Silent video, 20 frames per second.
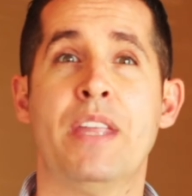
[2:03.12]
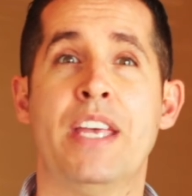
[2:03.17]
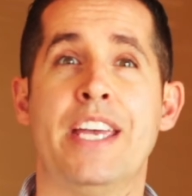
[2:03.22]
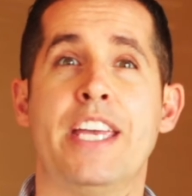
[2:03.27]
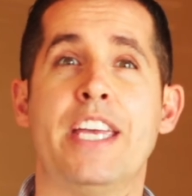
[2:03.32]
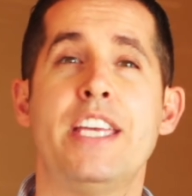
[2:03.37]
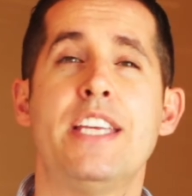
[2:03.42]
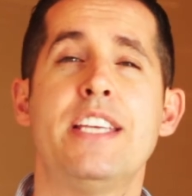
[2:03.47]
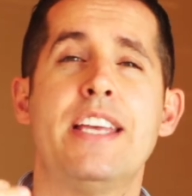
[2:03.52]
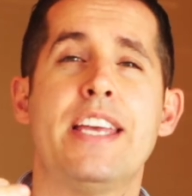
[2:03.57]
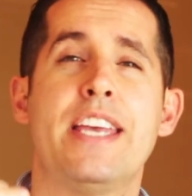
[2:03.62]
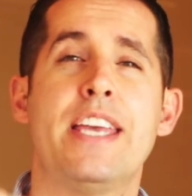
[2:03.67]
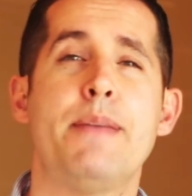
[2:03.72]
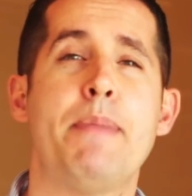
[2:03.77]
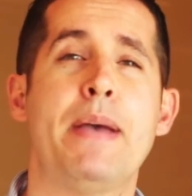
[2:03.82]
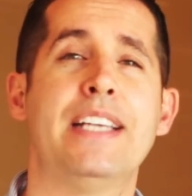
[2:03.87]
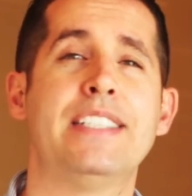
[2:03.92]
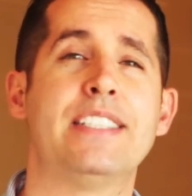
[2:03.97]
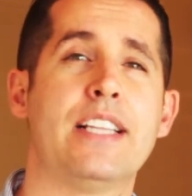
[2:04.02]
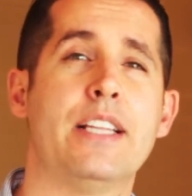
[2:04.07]
he
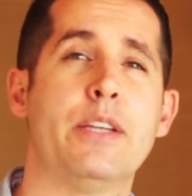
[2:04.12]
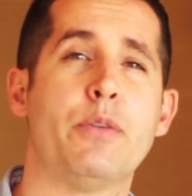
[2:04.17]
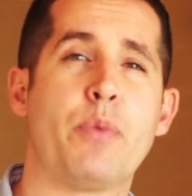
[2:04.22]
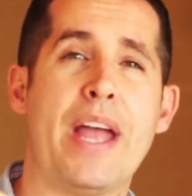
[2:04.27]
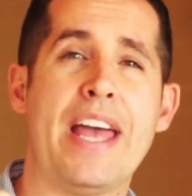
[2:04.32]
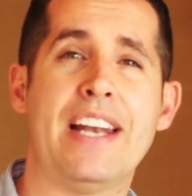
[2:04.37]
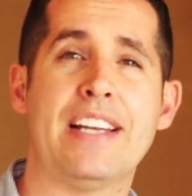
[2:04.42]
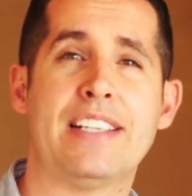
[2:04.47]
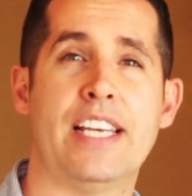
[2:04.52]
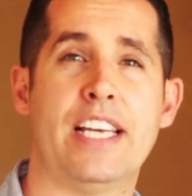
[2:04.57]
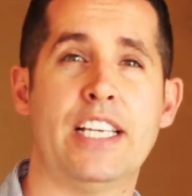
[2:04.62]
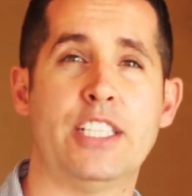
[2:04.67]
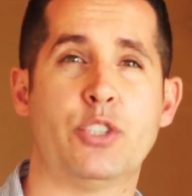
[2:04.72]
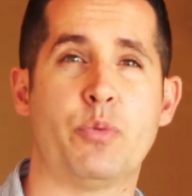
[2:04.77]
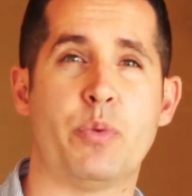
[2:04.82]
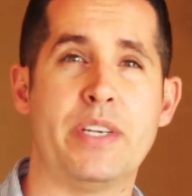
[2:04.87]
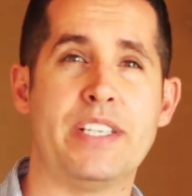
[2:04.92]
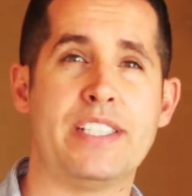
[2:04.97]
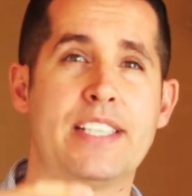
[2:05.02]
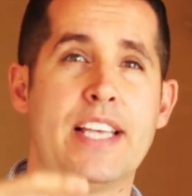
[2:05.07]
basically ran a
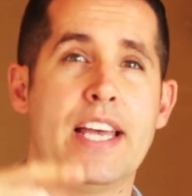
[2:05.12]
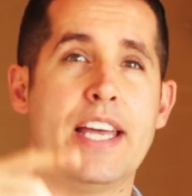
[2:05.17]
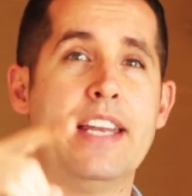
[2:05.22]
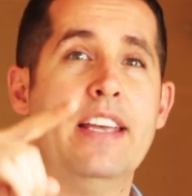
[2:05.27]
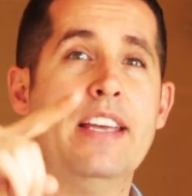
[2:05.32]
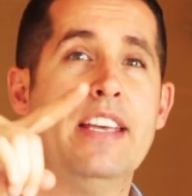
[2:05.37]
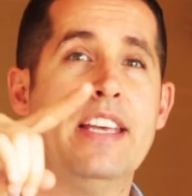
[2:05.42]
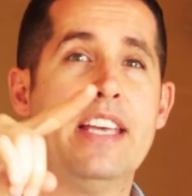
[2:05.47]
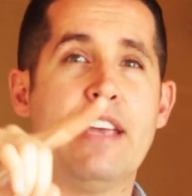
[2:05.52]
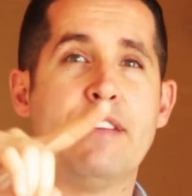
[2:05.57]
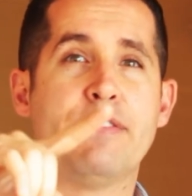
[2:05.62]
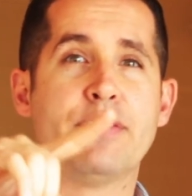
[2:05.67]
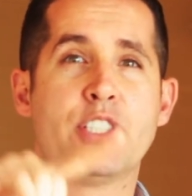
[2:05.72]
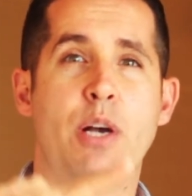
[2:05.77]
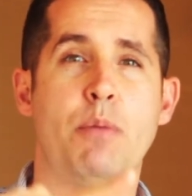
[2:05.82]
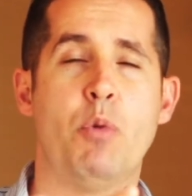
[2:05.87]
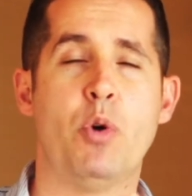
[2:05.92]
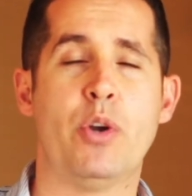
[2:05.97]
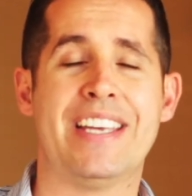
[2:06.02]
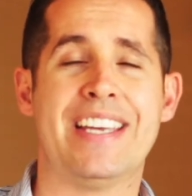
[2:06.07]
test where he said if
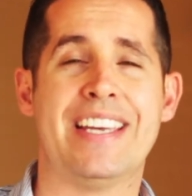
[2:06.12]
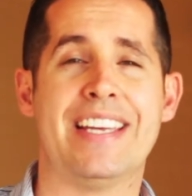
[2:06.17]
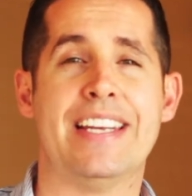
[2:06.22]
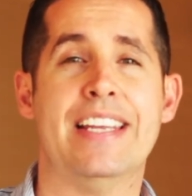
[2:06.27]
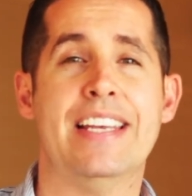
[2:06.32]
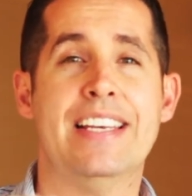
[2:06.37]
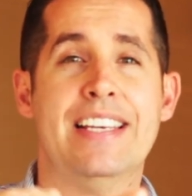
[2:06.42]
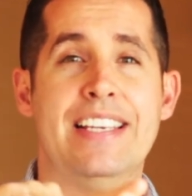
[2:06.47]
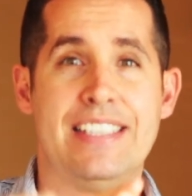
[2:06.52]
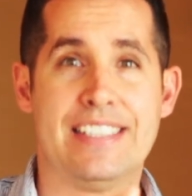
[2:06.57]
someone can,